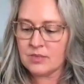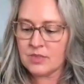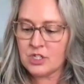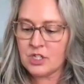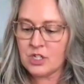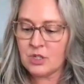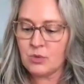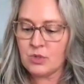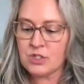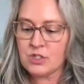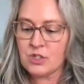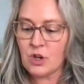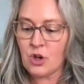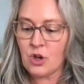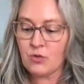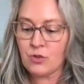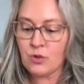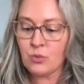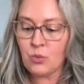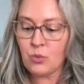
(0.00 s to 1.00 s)
She was
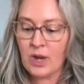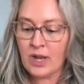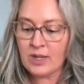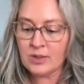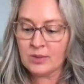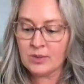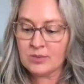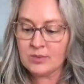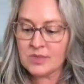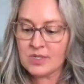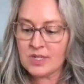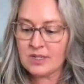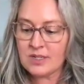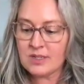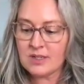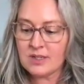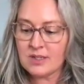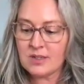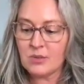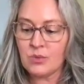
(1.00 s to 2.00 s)
overwhelmed,
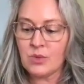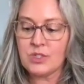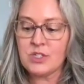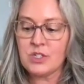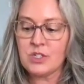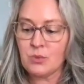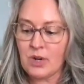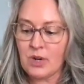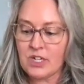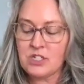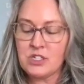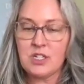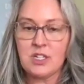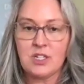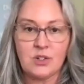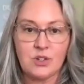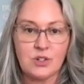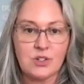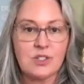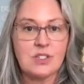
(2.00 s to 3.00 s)
which is why she
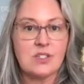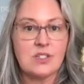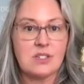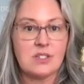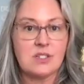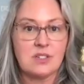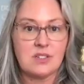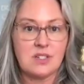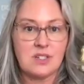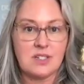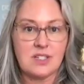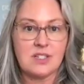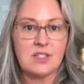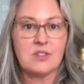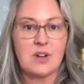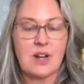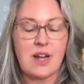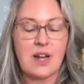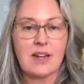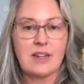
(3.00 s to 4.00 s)
nursed to
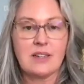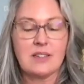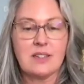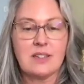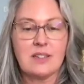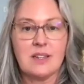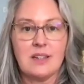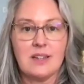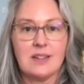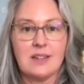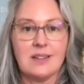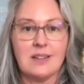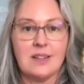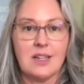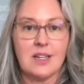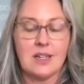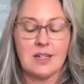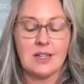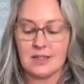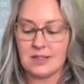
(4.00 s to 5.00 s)
distract
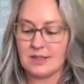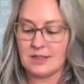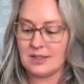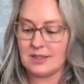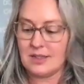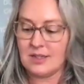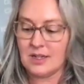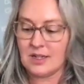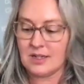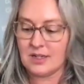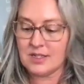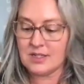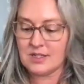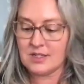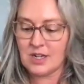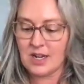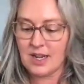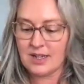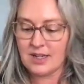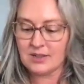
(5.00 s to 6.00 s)
the
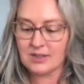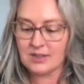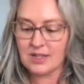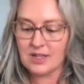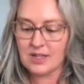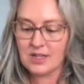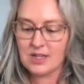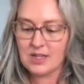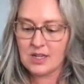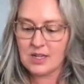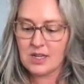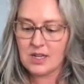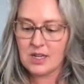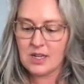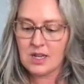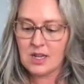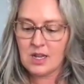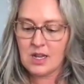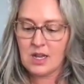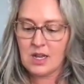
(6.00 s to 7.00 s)
youngest child.
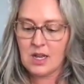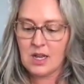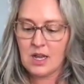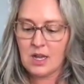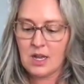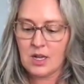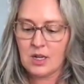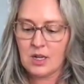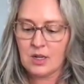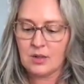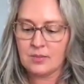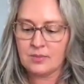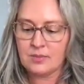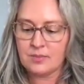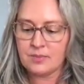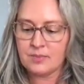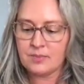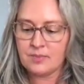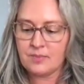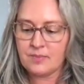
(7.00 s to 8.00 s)

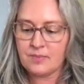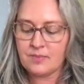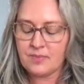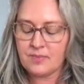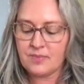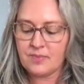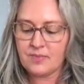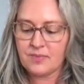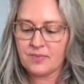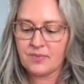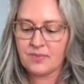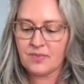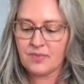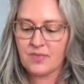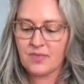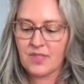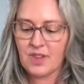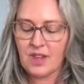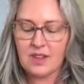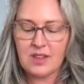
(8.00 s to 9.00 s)
Um,
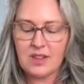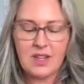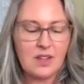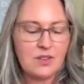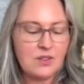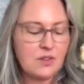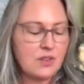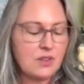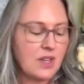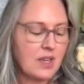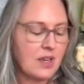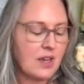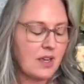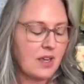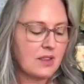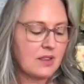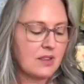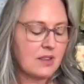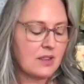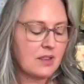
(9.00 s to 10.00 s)
the other thing
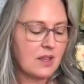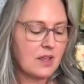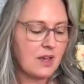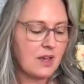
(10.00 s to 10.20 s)
I